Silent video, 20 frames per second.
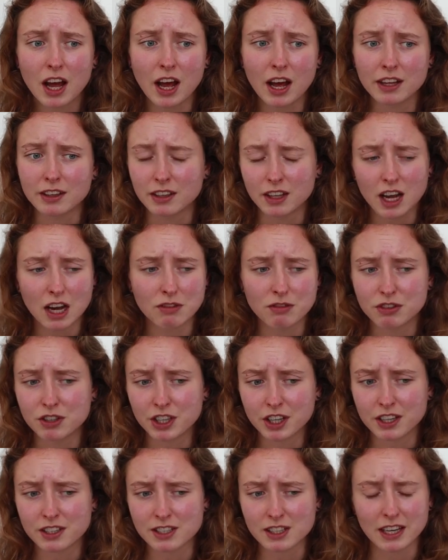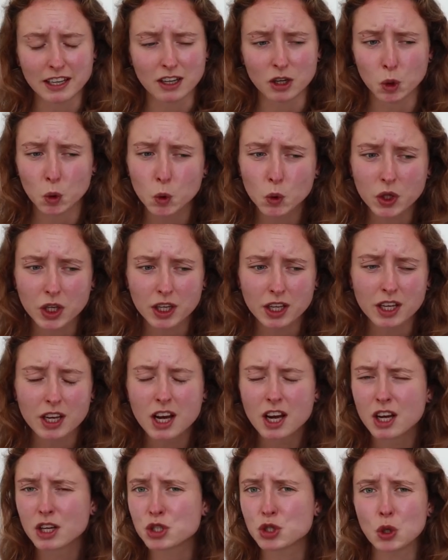and the covering is like a cookie,
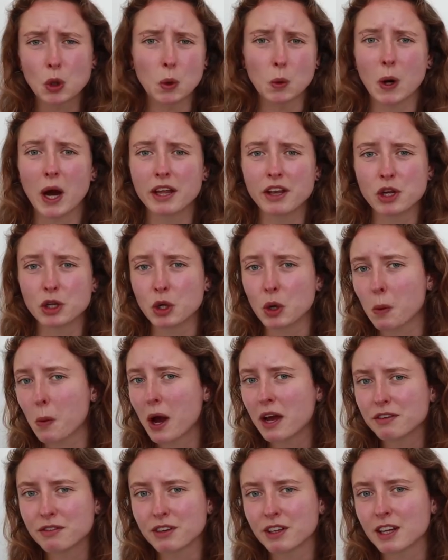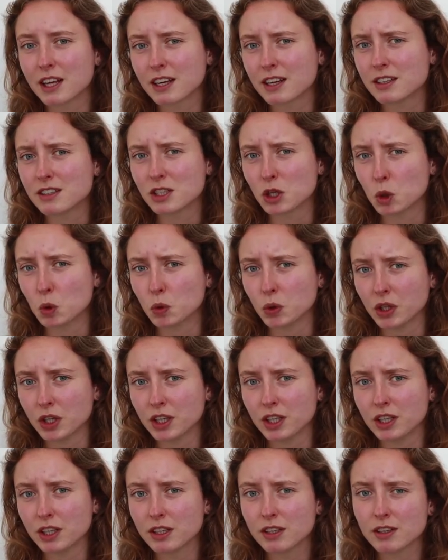so I don't know, I feel like it's a
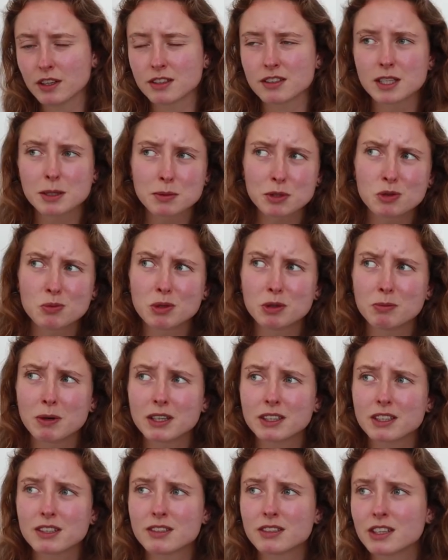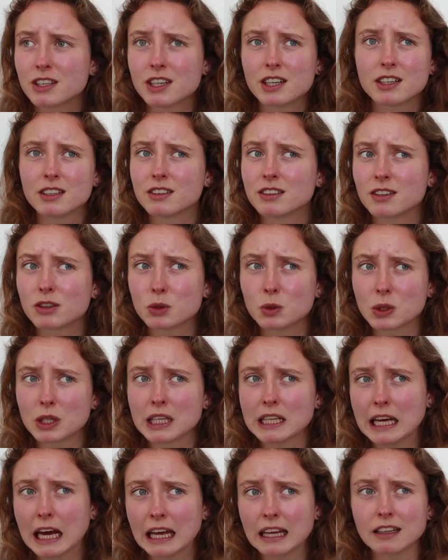cookie. In some supermarkets they are in the
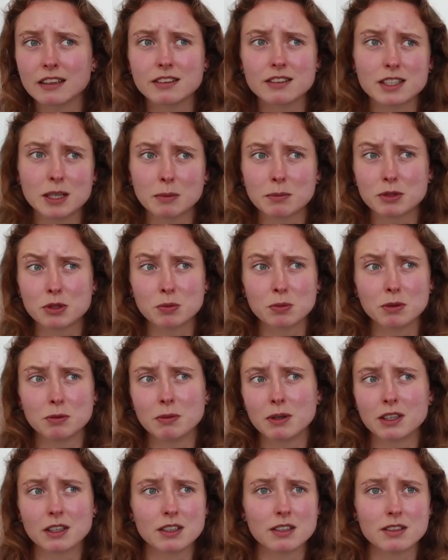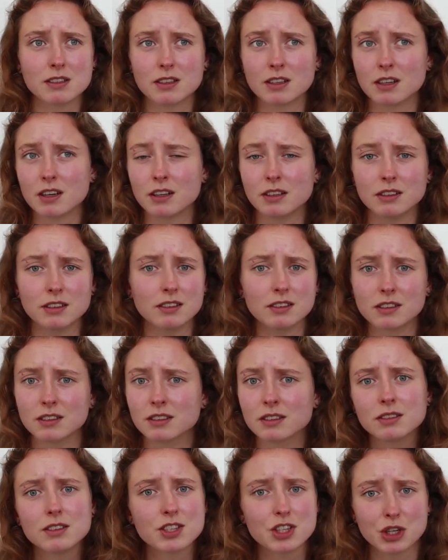cookie aisle, in some supermarkets they are in
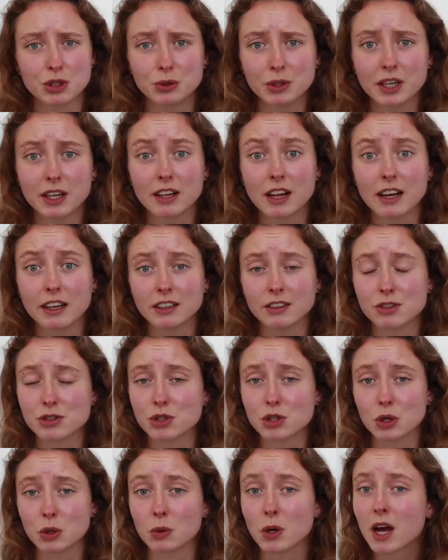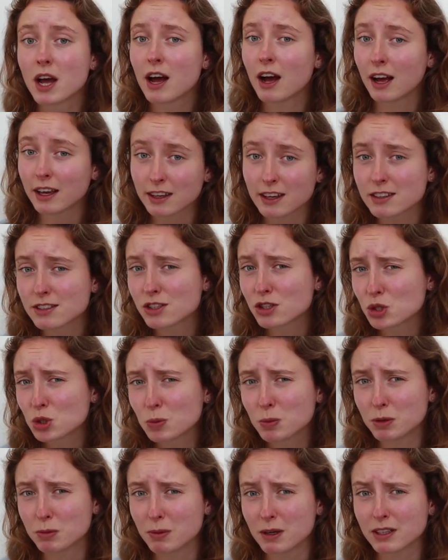the cereal aisle, so I guess the
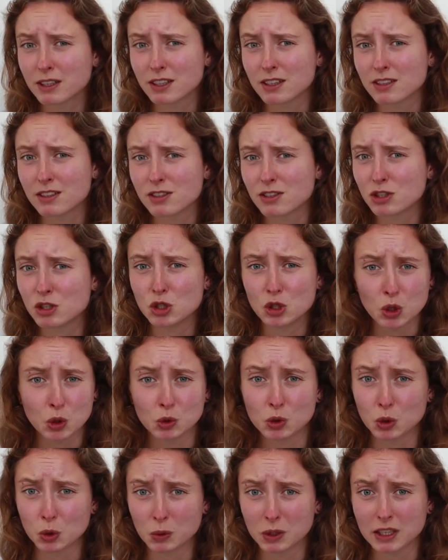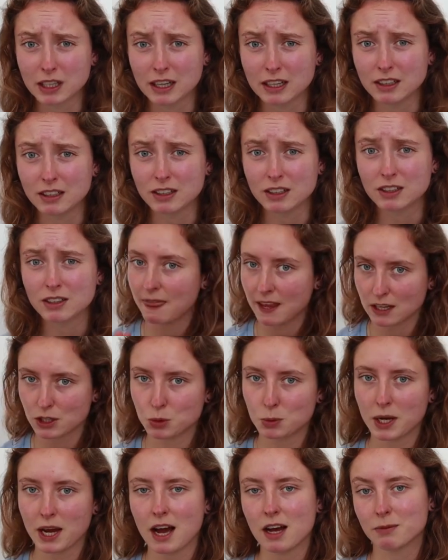supermarkets don't know it either.
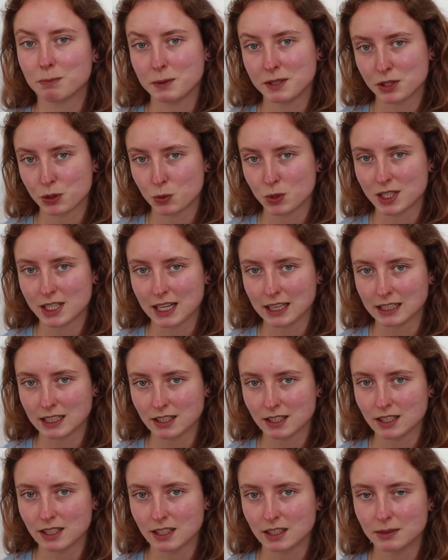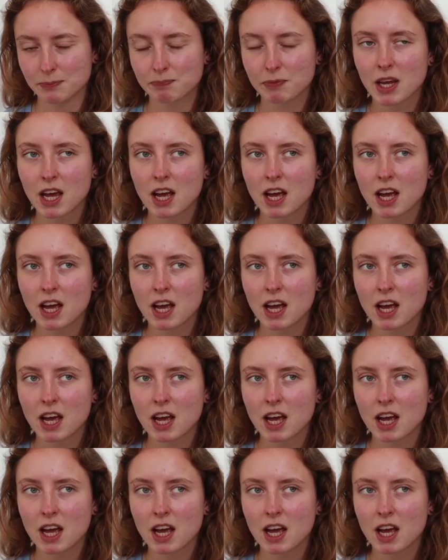Next we have biscuit Galicia.